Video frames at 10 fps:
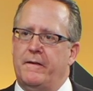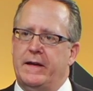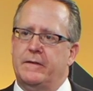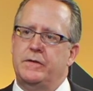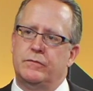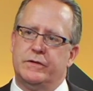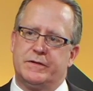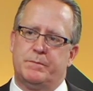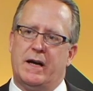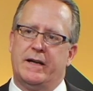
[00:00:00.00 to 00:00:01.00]
And if you
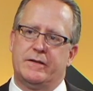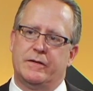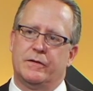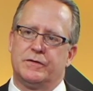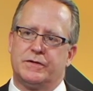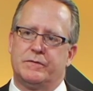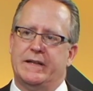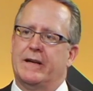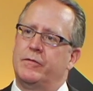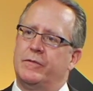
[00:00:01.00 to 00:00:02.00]
respond to those
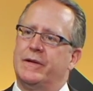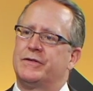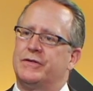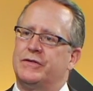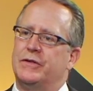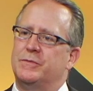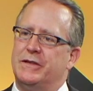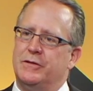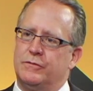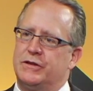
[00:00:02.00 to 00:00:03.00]
3, everyone else assumes
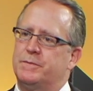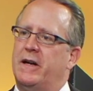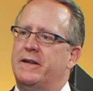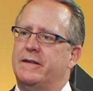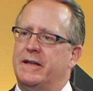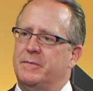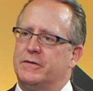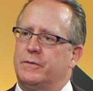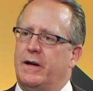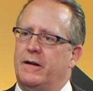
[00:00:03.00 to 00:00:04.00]
that you'll respond to them
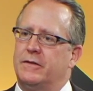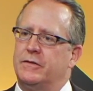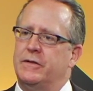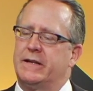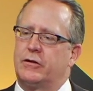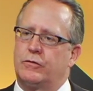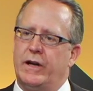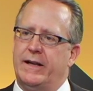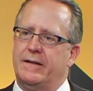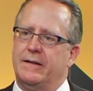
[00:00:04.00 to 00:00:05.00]
as well. So you get
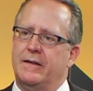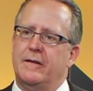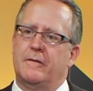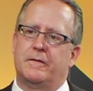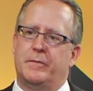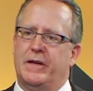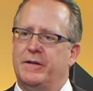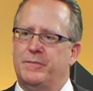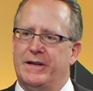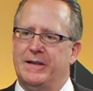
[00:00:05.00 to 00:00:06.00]
credit from
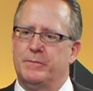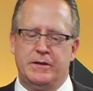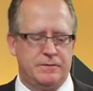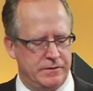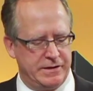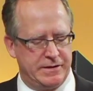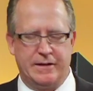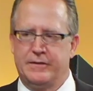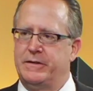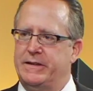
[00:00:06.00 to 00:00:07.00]
everybody, but you've only
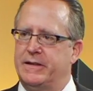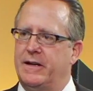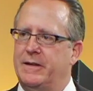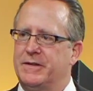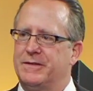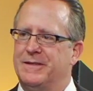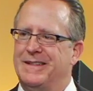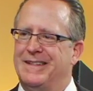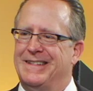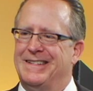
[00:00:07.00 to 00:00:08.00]
done it 3 times.
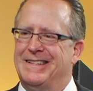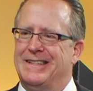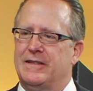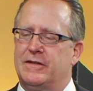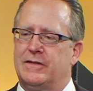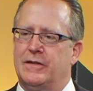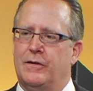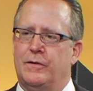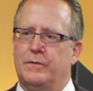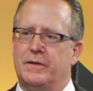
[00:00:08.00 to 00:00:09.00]

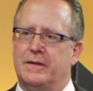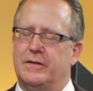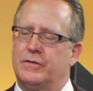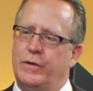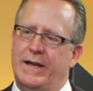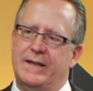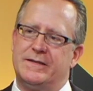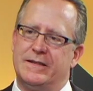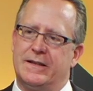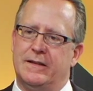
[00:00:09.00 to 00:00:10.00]
So there's
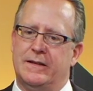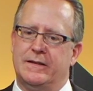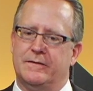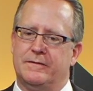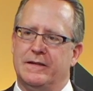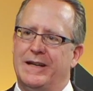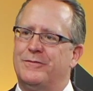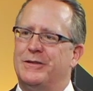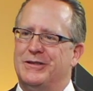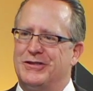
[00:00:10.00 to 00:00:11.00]
ways to kind of
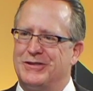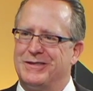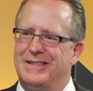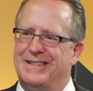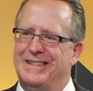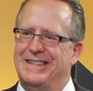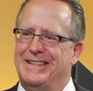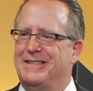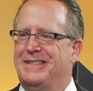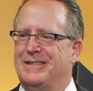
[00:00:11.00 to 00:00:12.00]
leverage.
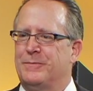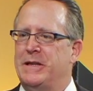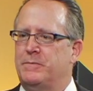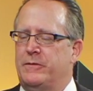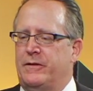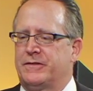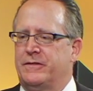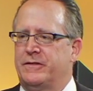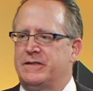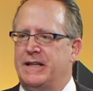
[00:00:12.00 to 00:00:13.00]
You know, people
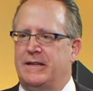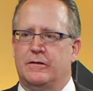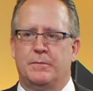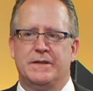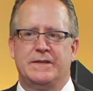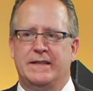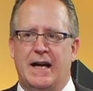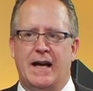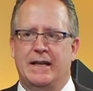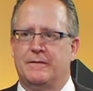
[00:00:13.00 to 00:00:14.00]
also understand you're a busy
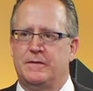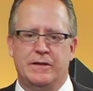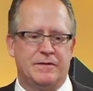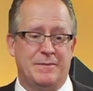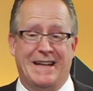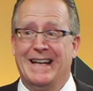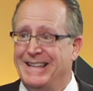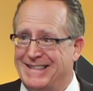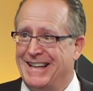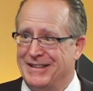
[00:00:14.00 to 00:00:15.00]
guy. If you give them
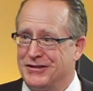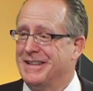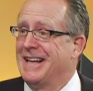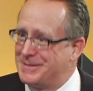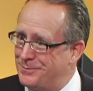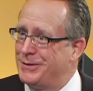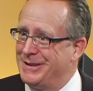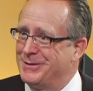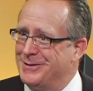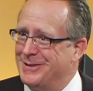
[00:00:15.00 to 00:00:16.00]
any attention, that's
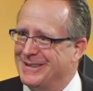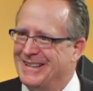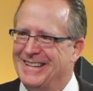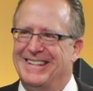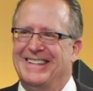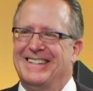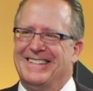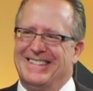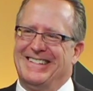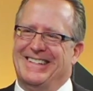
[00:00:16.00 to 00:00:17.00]
pretty cool.
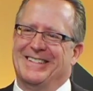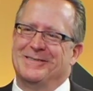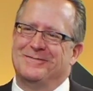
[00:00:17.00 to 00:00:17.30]
You know,